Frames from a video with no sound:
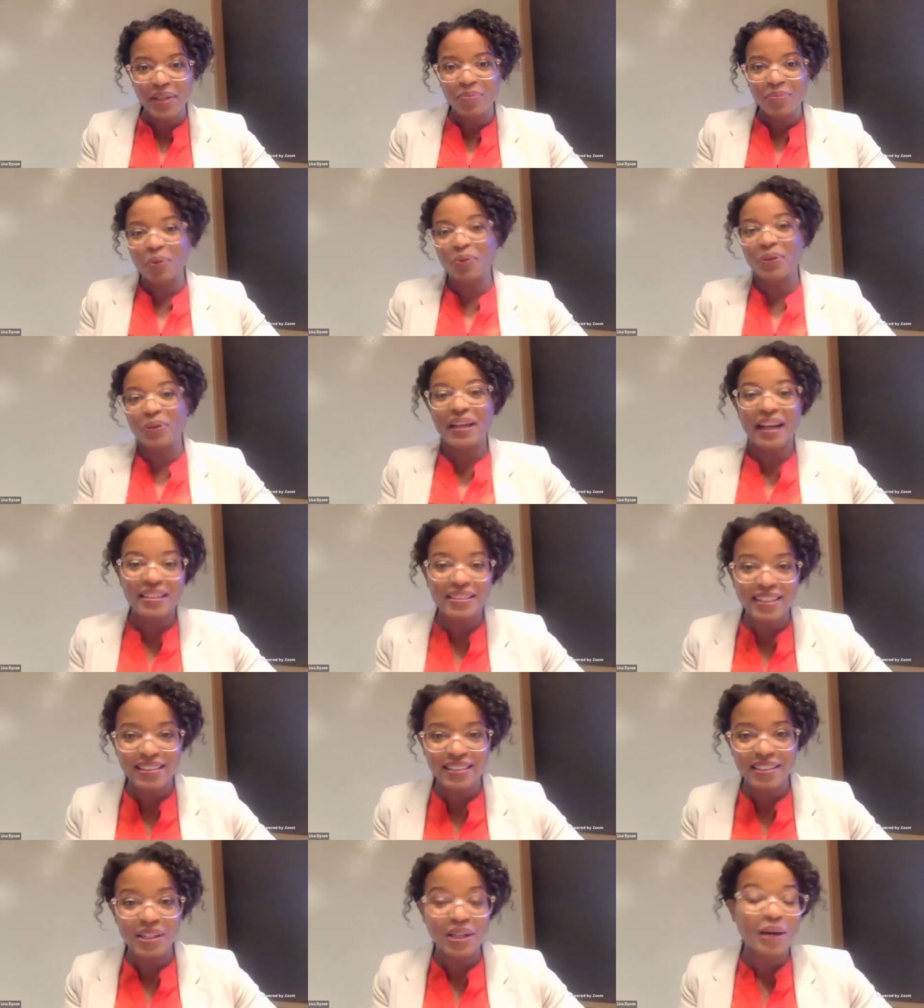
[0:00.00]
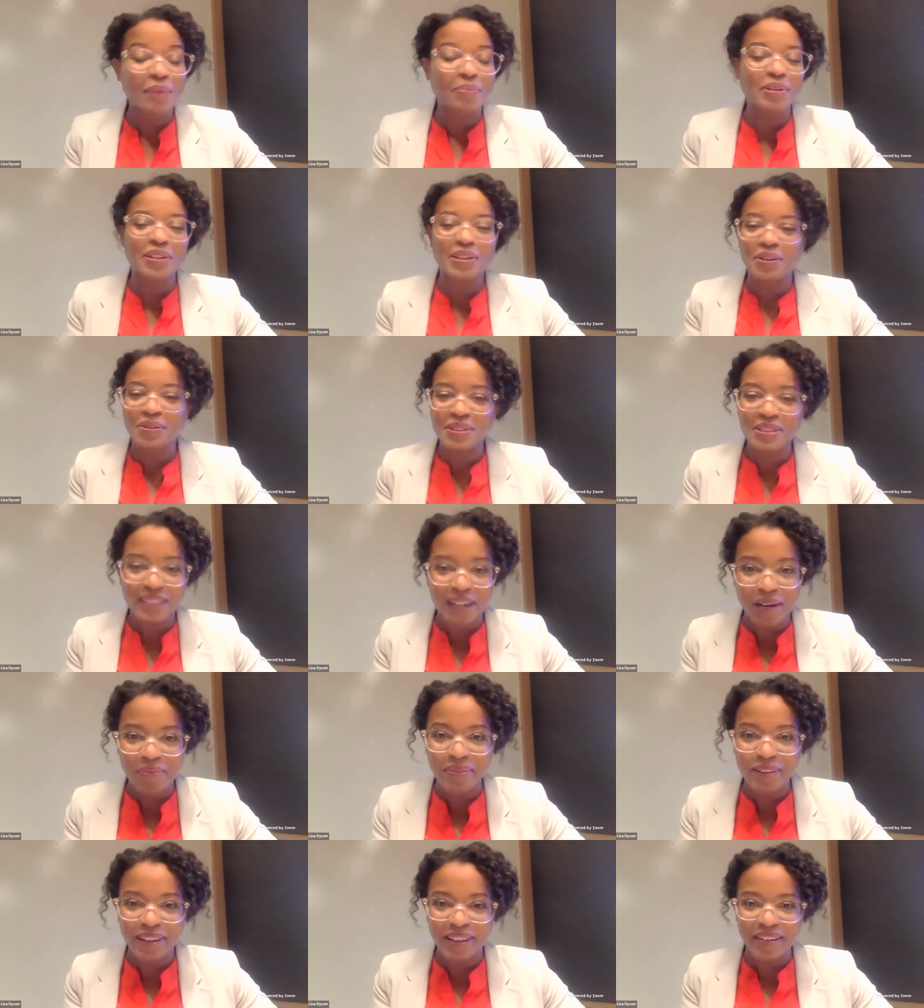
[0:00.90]
But we actually, as a company, don't
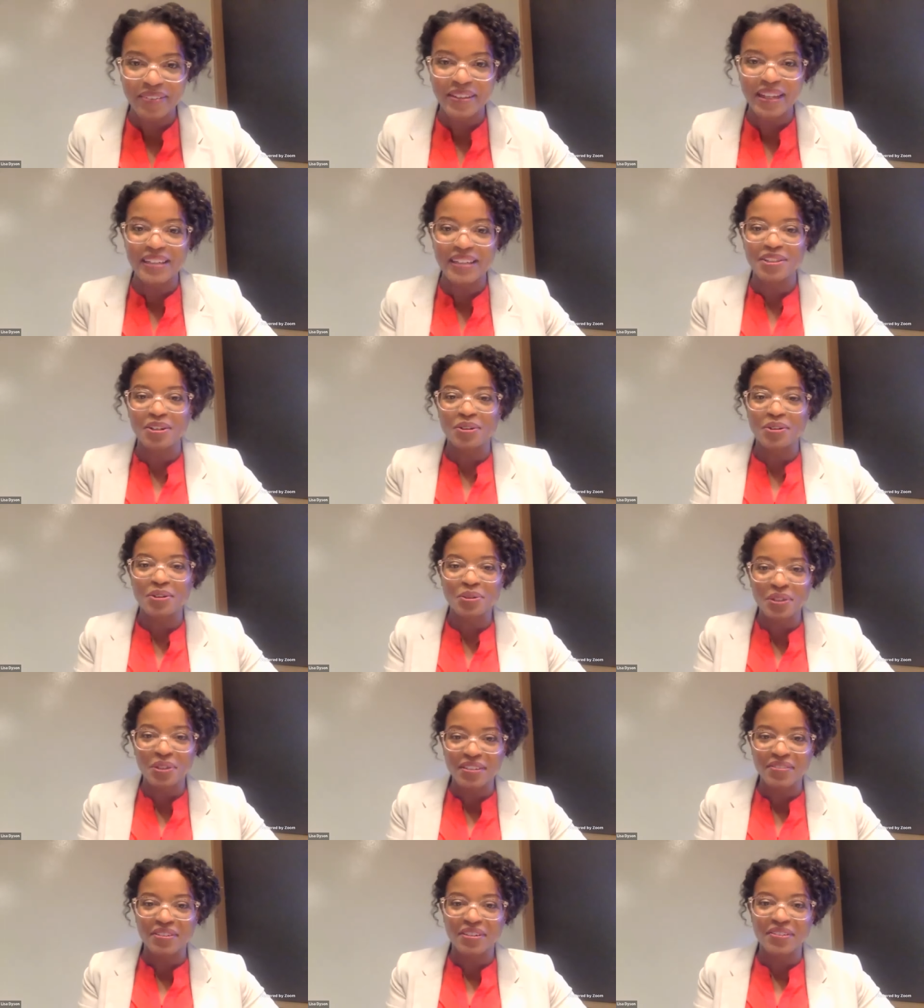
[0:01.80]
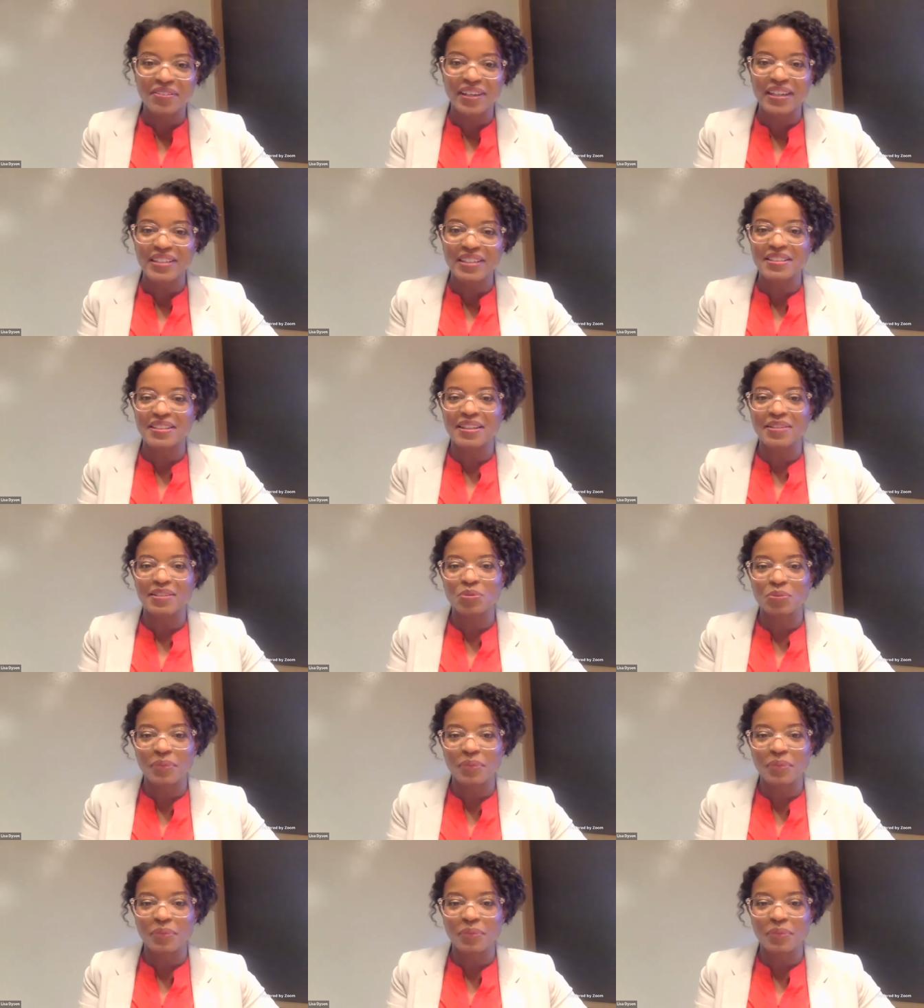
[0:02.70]
stop there. That's our unit of innovation. That's